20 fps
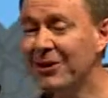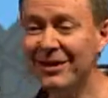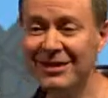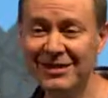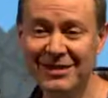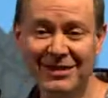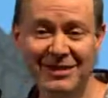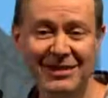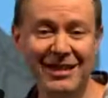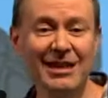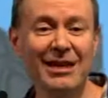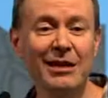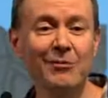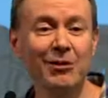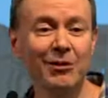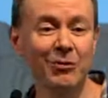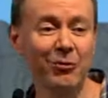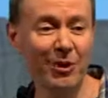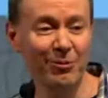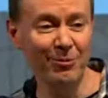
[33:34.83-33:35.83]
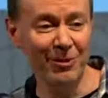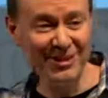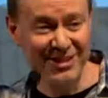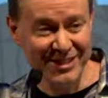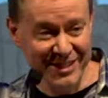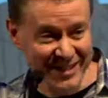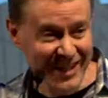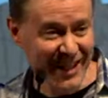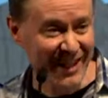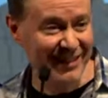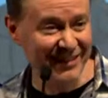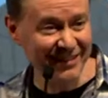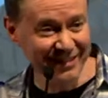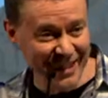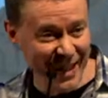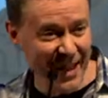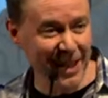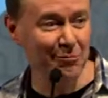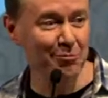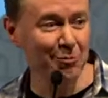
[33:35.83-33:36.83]
listen to Him, if we reject
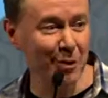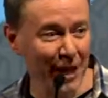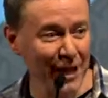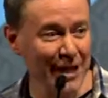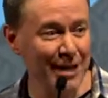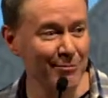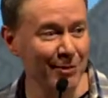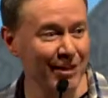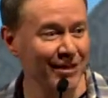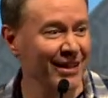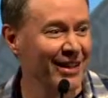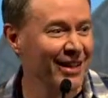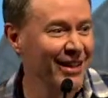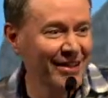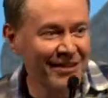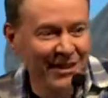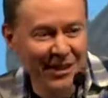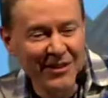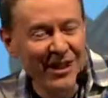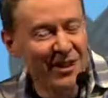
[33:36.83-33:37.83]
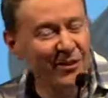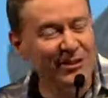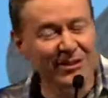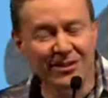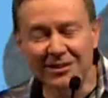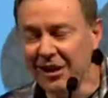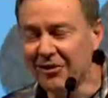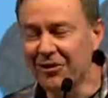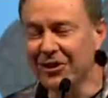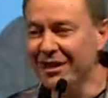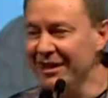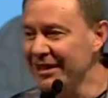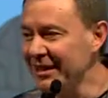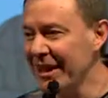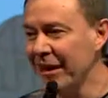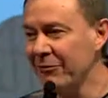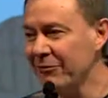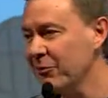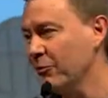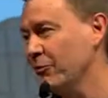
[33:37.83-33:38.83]
that payment, then there is nothing
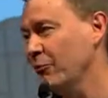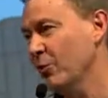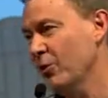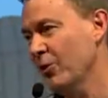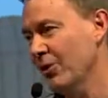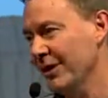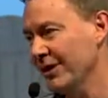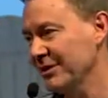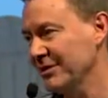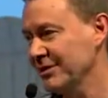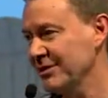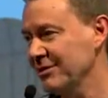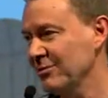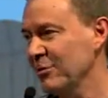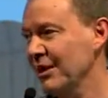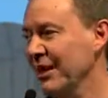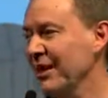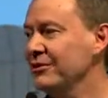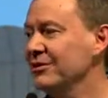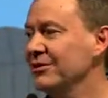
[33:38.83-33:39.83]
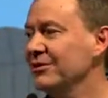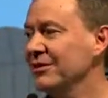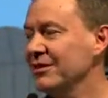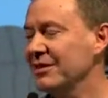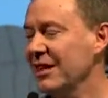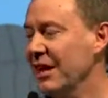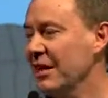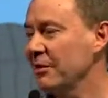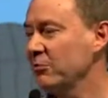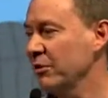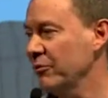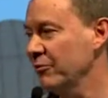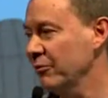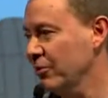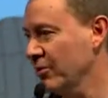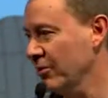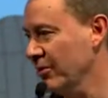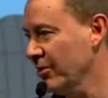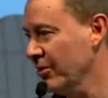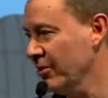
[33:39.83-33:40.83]
left for us to be able to stand
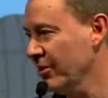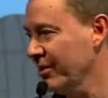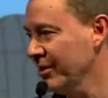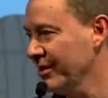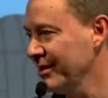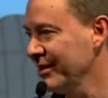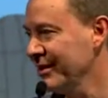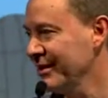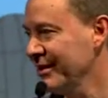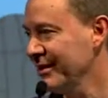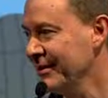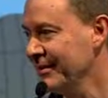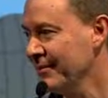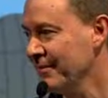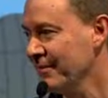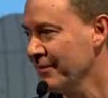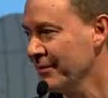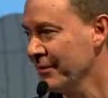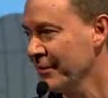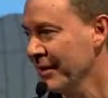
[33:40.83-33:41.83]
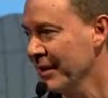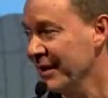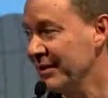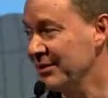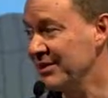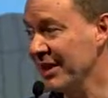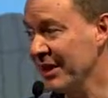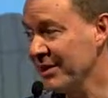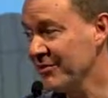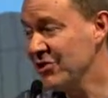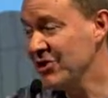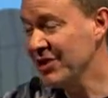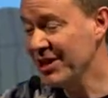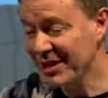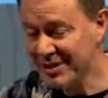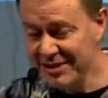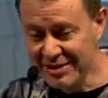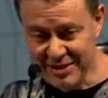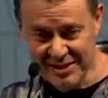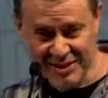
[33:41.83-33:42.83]
before God. Instead of
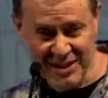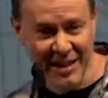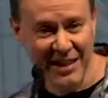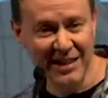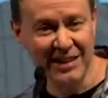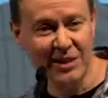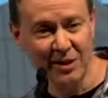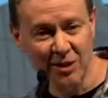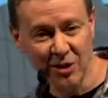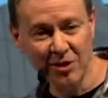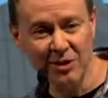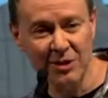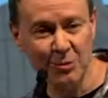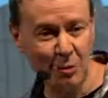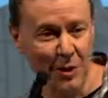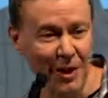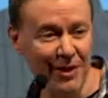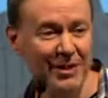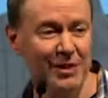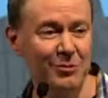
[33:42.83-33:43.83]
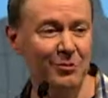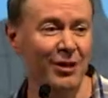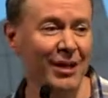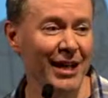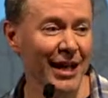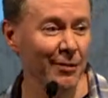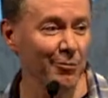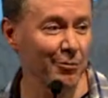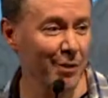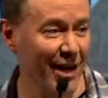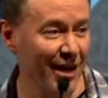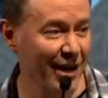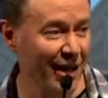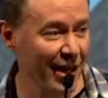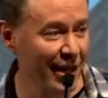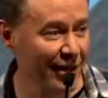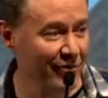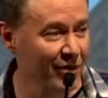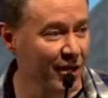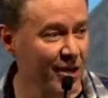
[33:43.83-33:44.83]
Jesus taking God's punishment on our
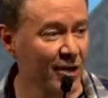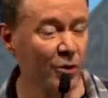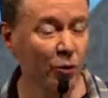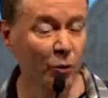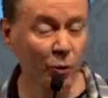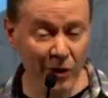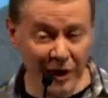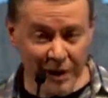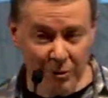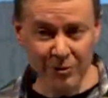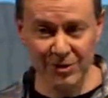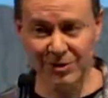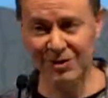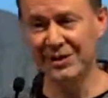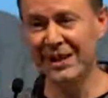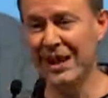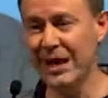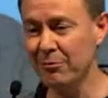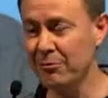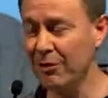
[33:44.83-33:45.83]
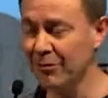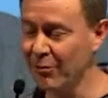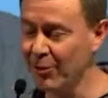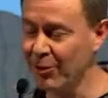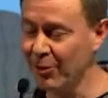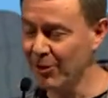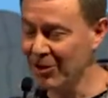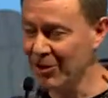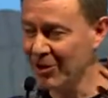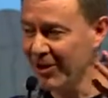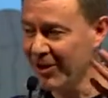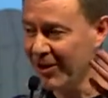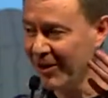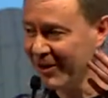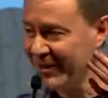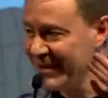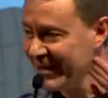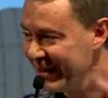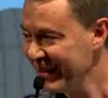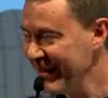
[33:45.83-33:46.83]
behalf, we will stand before God
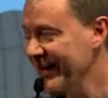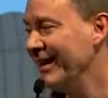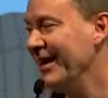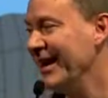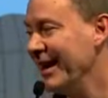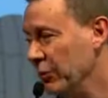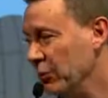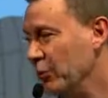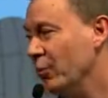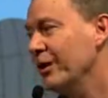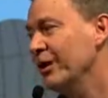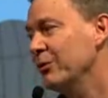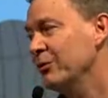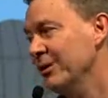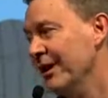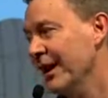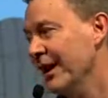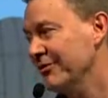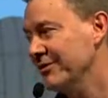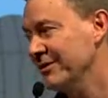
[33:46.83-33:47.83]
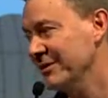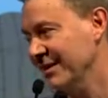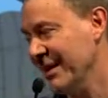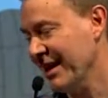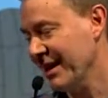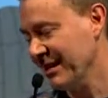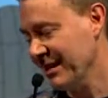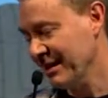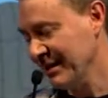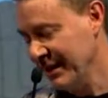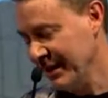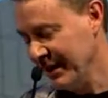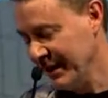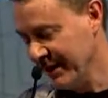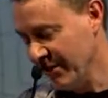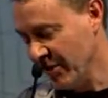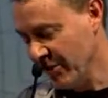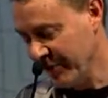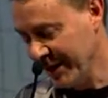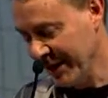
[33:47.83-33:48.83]
and we will have to take it in and
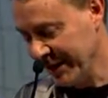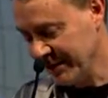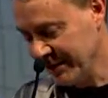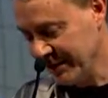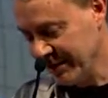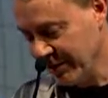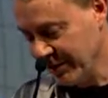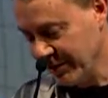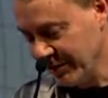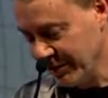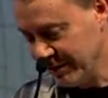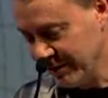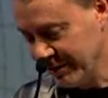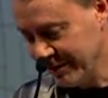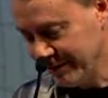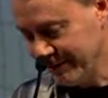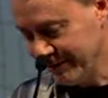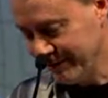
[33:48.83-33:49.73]
of ourselves.